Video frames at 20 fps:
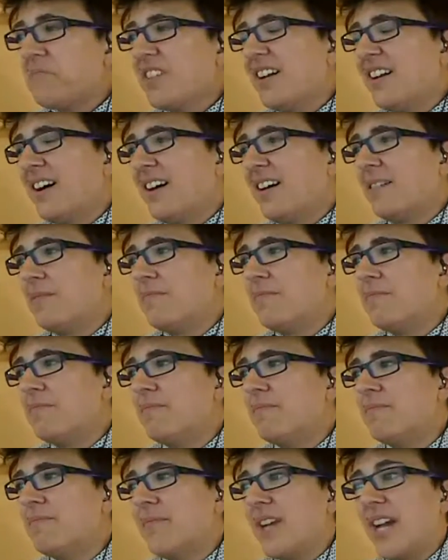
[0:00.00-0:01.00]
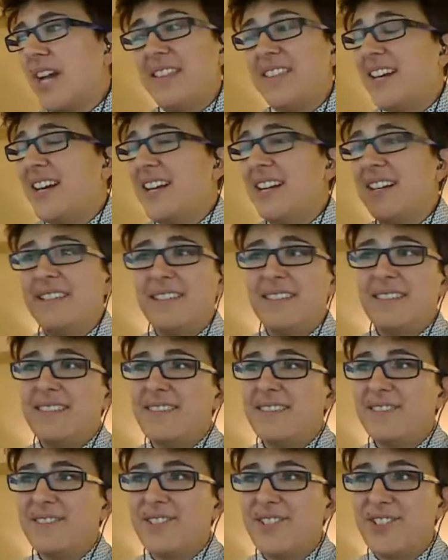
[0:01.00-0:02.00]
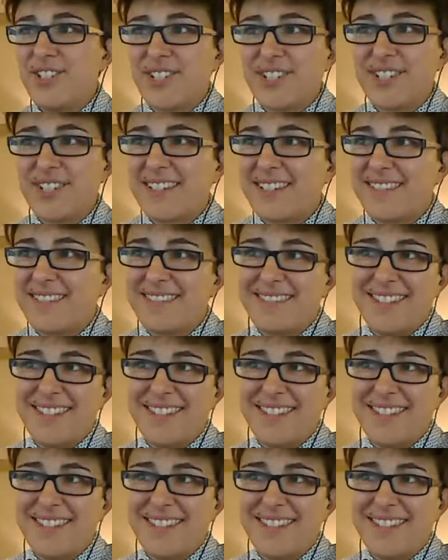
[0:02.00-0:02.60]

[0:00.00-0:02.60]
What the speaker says: And then just